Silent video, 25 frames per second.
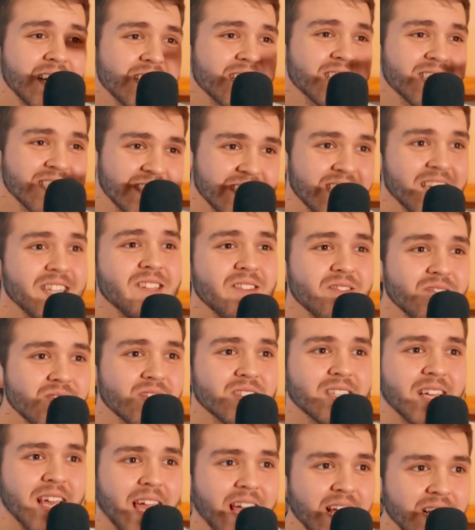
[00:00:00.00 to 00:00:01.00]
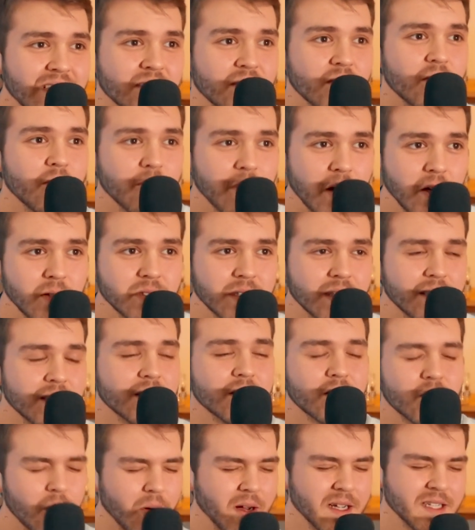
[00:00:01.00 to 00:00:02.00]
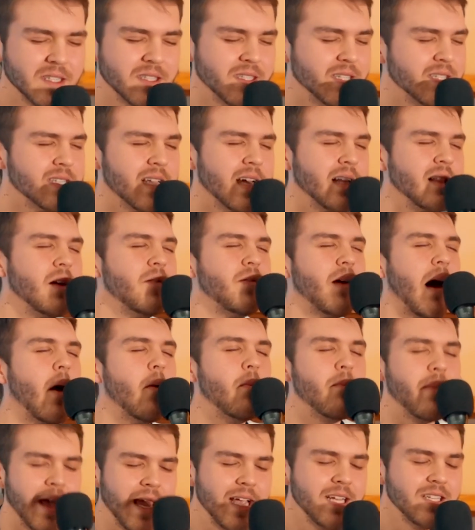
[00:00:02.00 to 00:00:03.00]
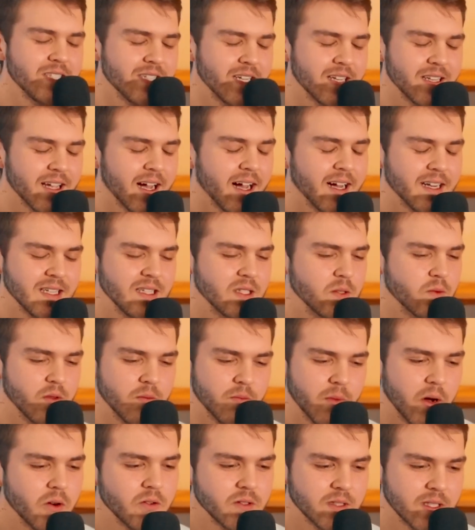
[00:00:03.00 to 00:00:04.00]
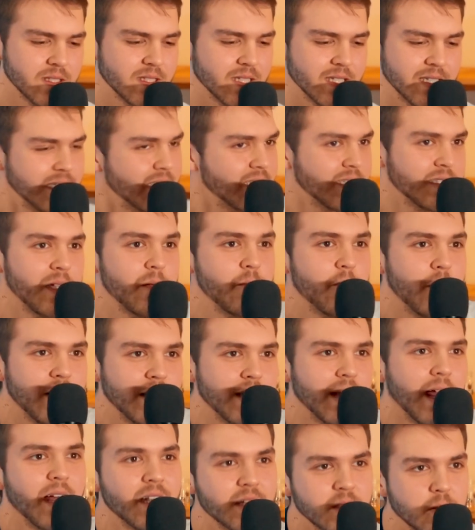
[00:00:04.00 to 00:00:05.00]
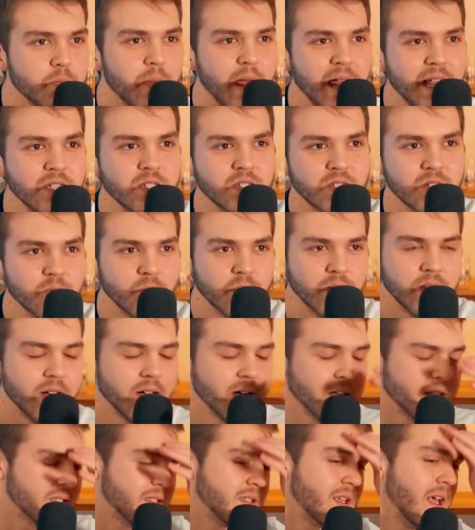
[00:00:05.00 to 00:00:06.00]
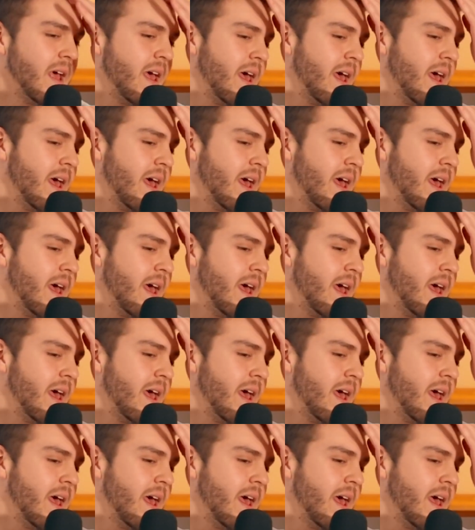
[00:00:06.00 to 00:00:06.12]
continues to answer Moses' questions. I love how patient God is with Moses, and in the same way, God is patient with us.